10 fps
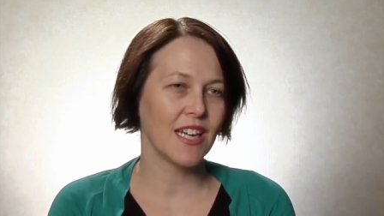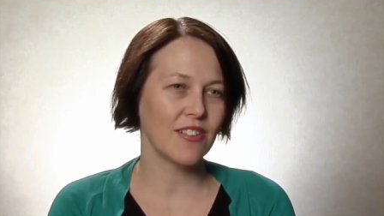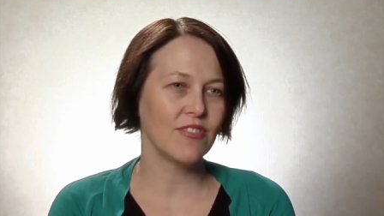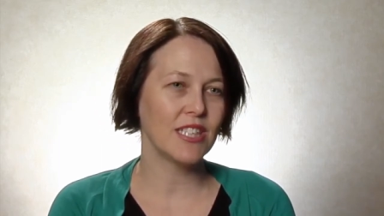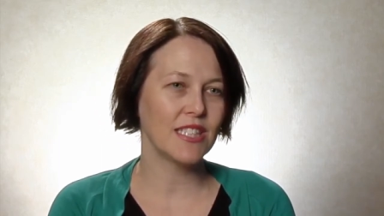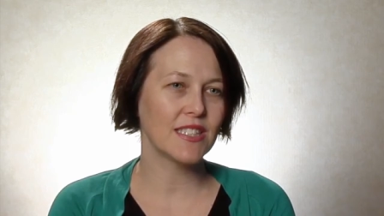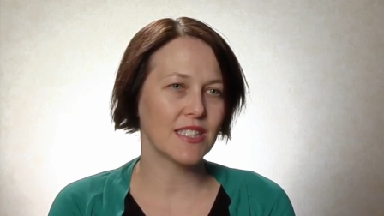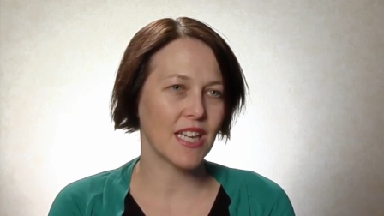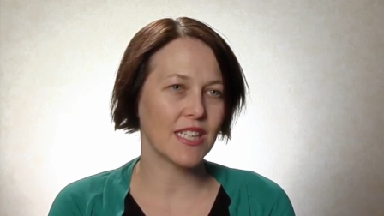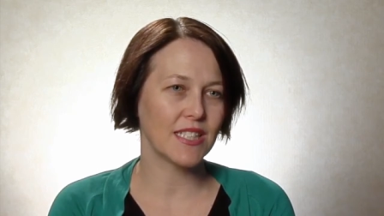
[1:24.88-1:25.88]
and really
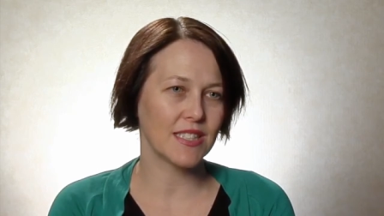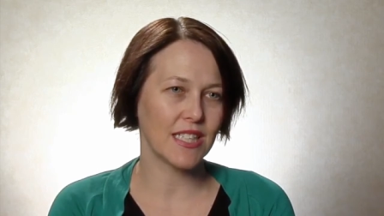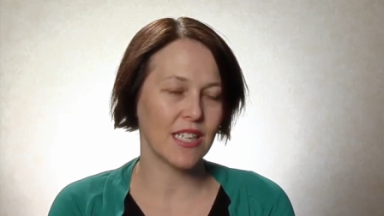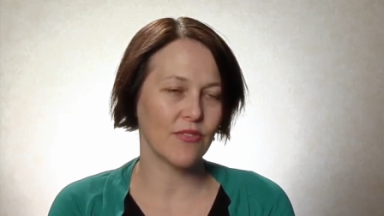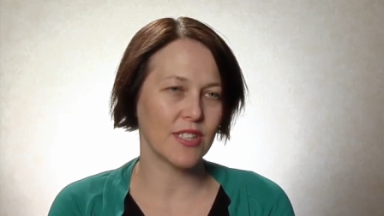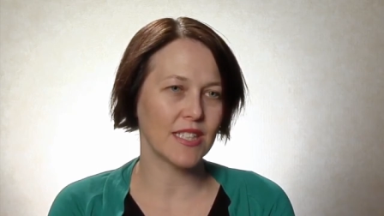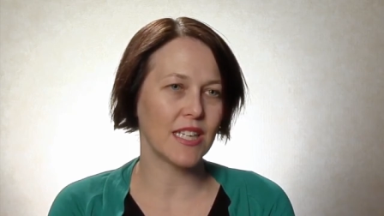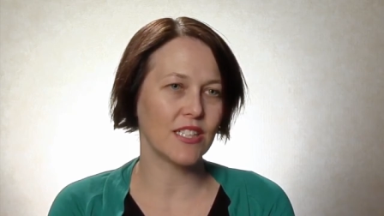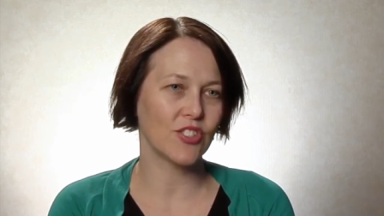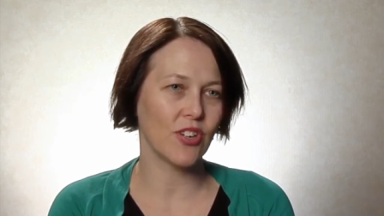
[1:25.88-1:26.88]
starting to see if there's
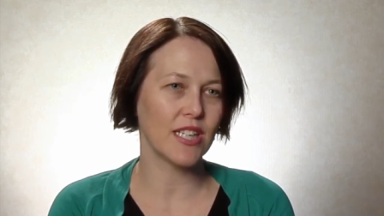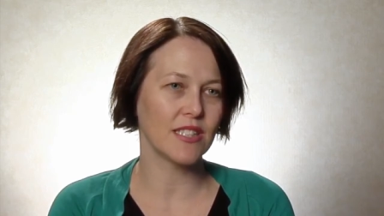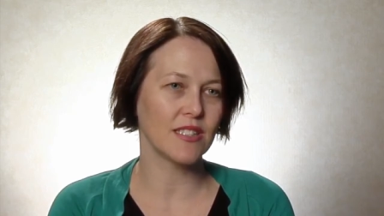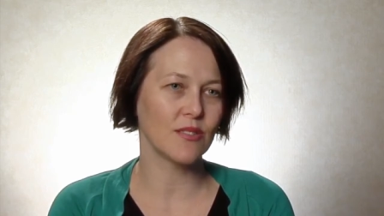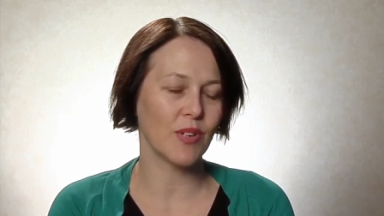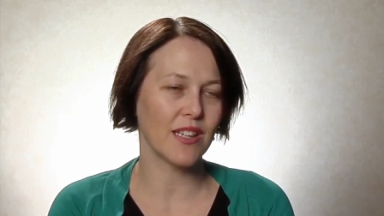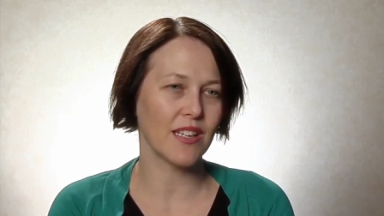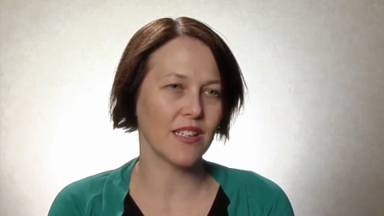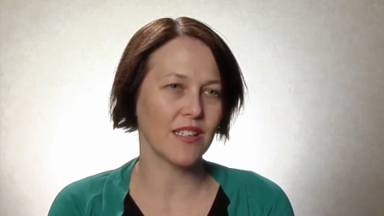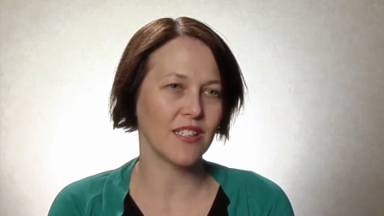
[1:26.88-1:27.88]
any trends,
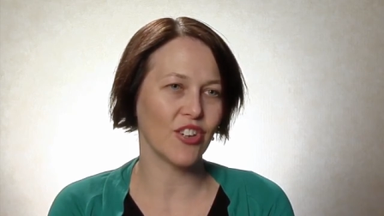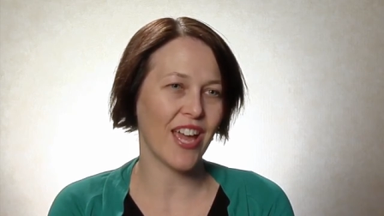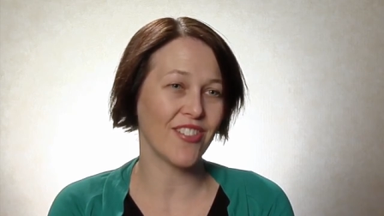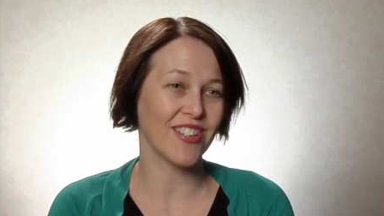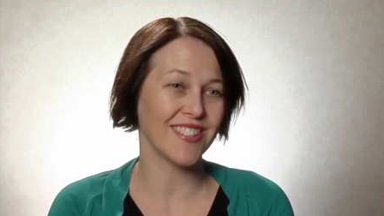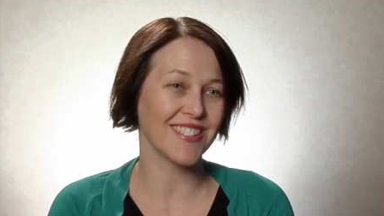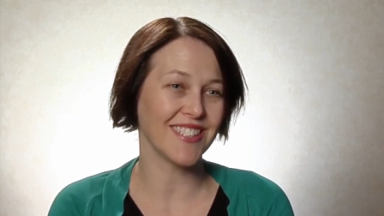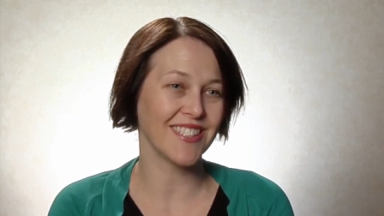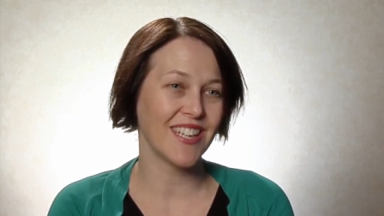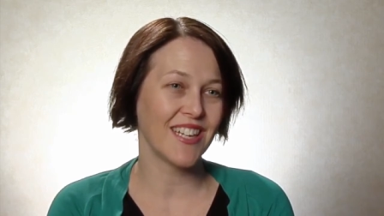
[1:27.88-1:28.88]
whether your catheters
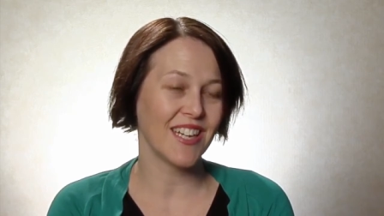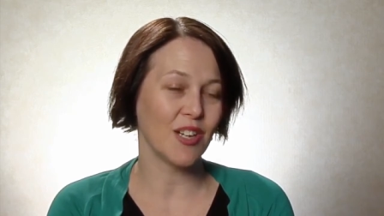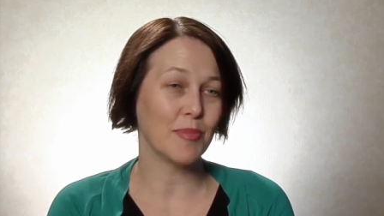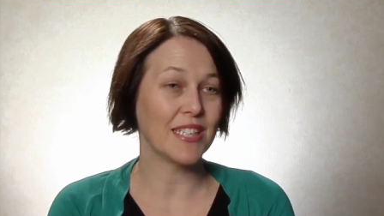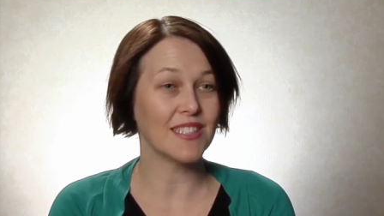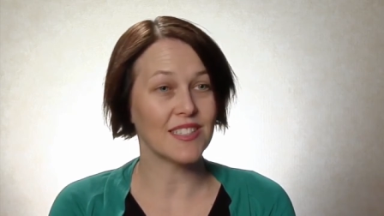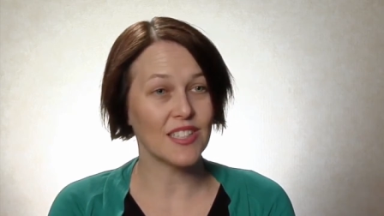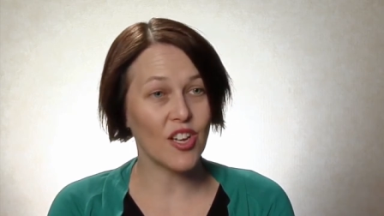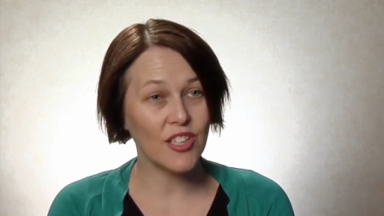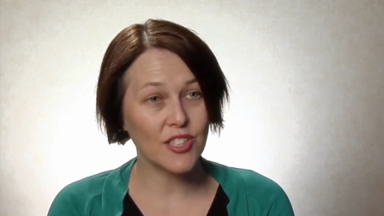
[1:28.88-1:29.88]
are, are being
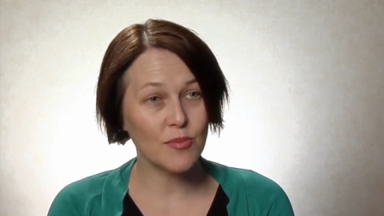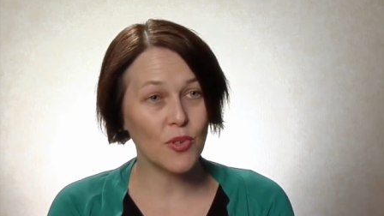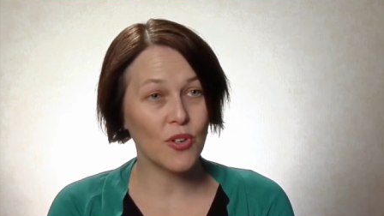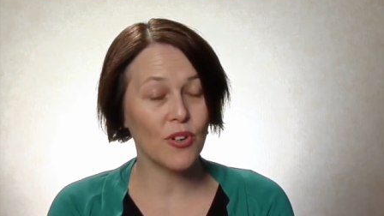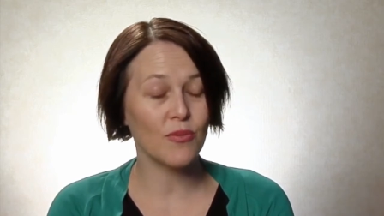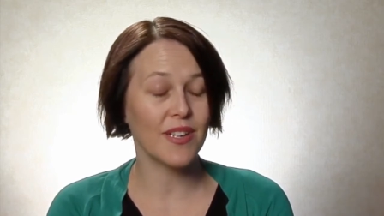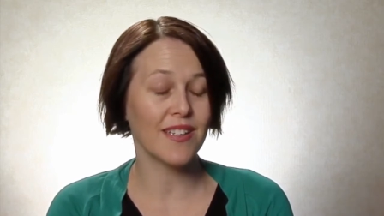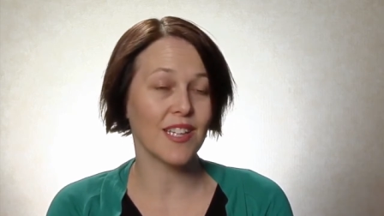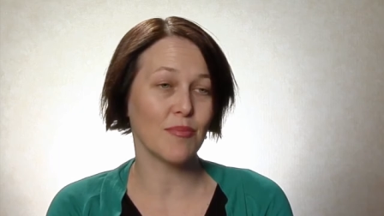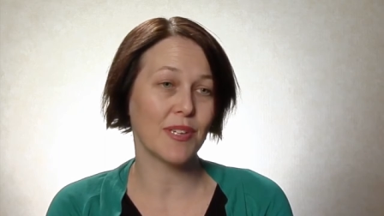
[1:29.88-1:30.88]
dislodged more,
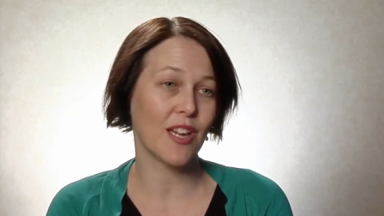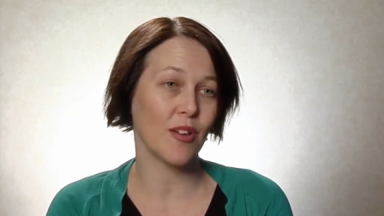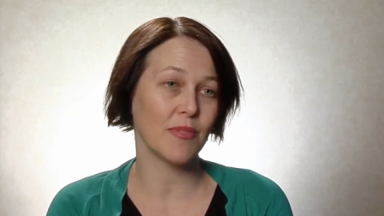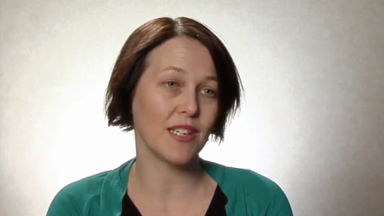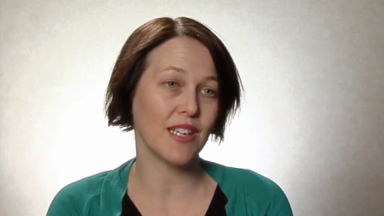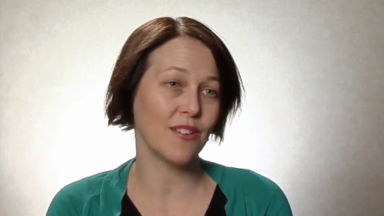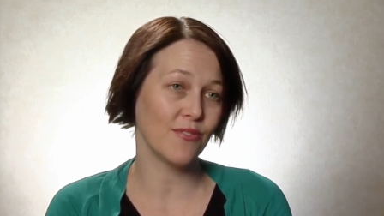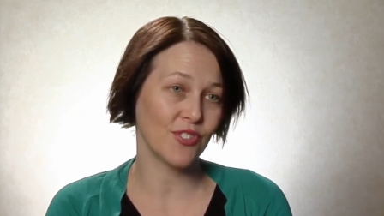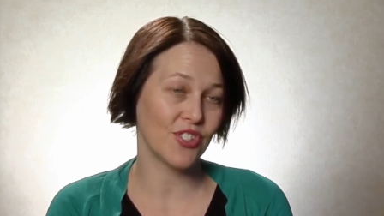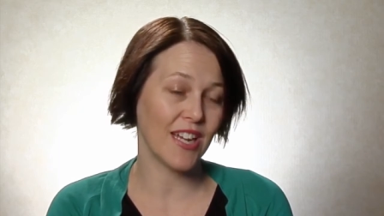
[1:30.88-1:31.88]
whether they're becoming
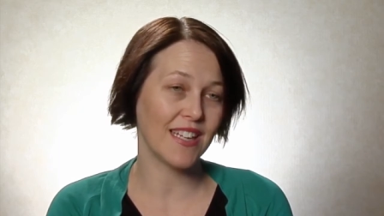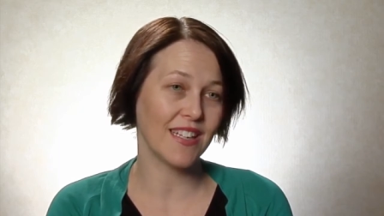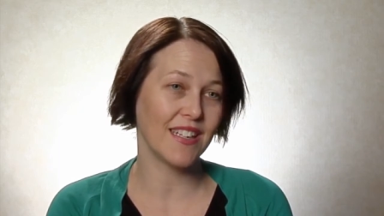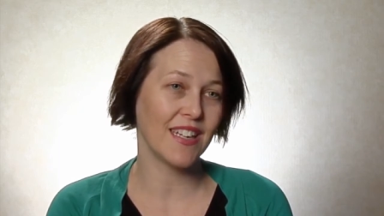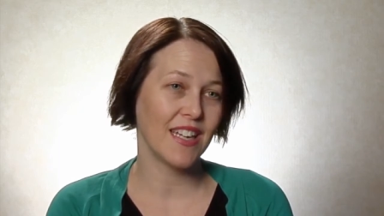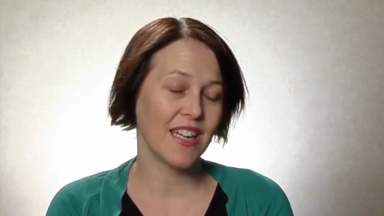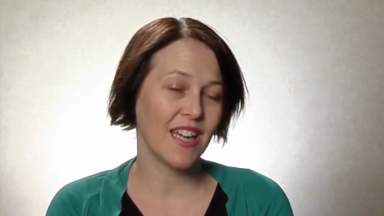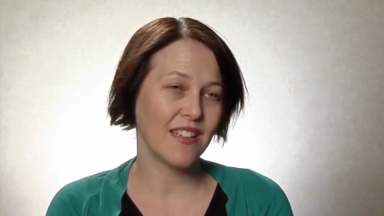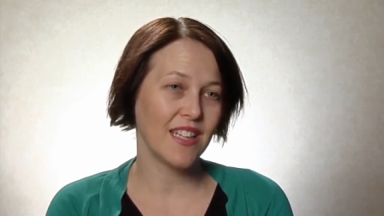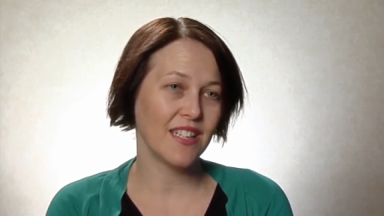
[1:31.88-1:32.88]
infiltrated,
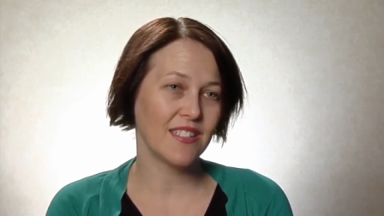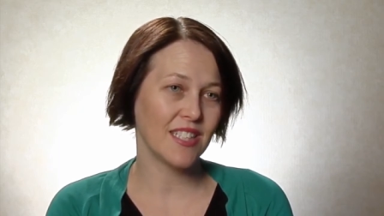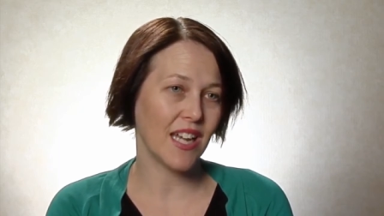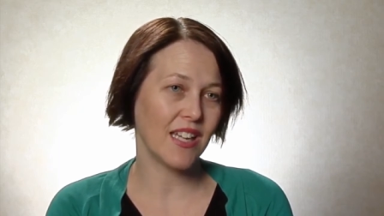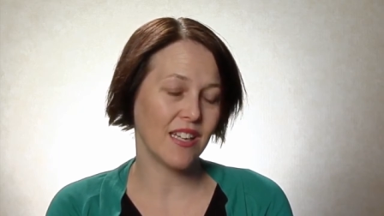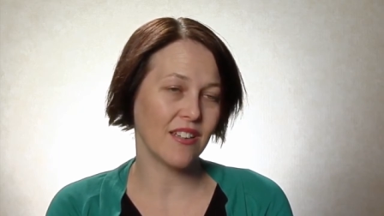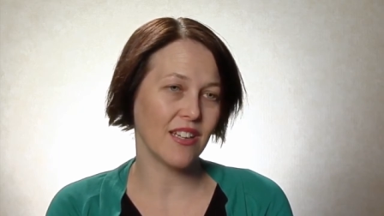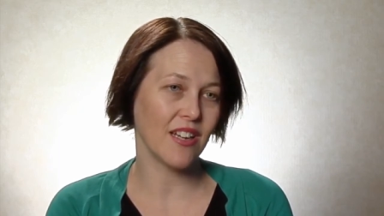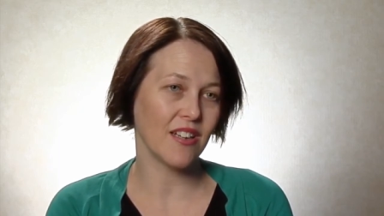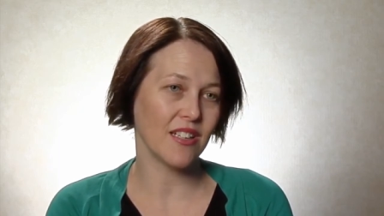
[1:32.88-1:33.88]
and then
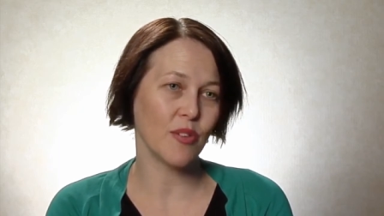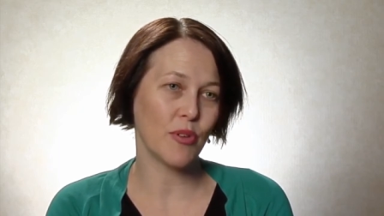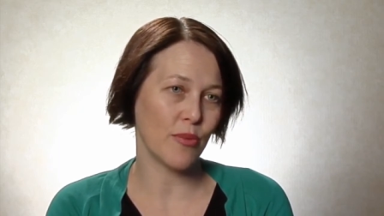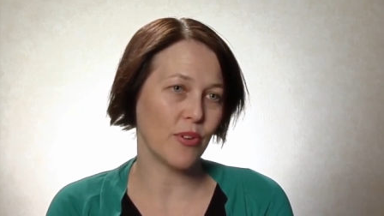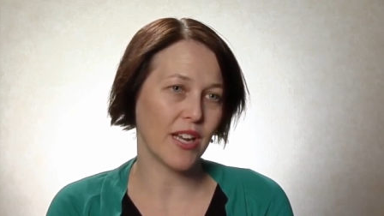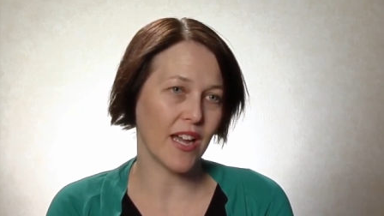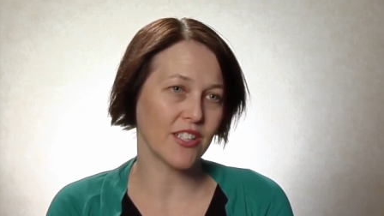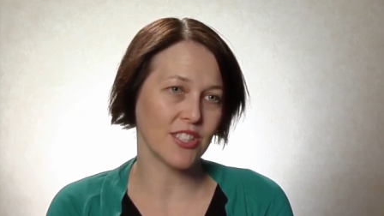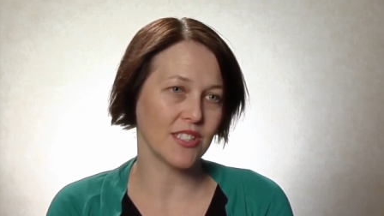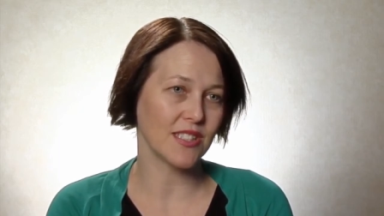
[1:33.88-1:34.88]
taking uh, appropriate action.